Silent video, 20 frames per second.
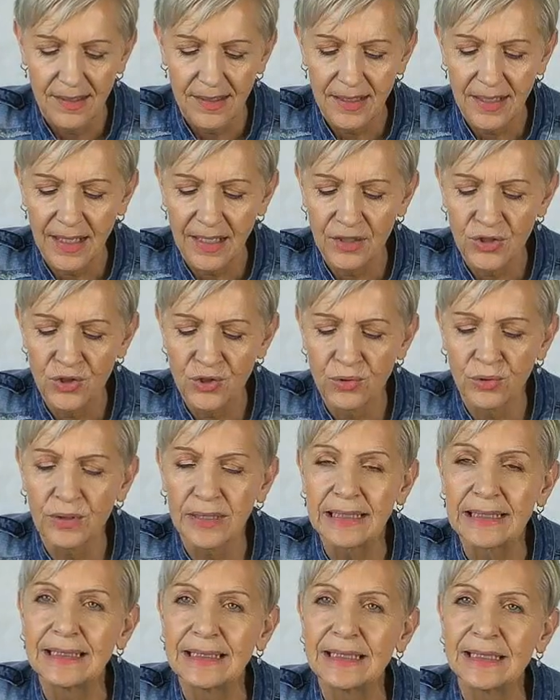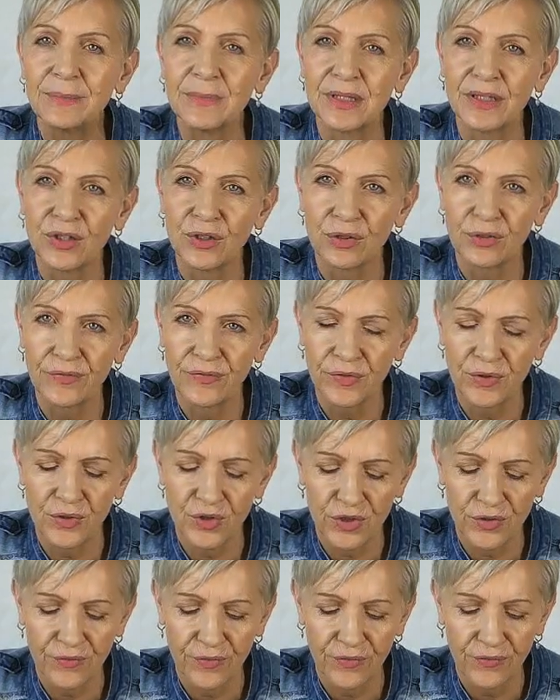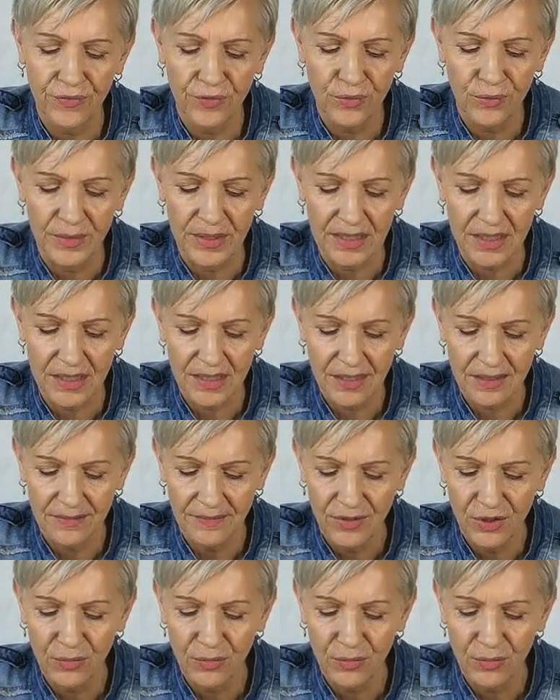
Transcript: and unduly limit your future fulfillment.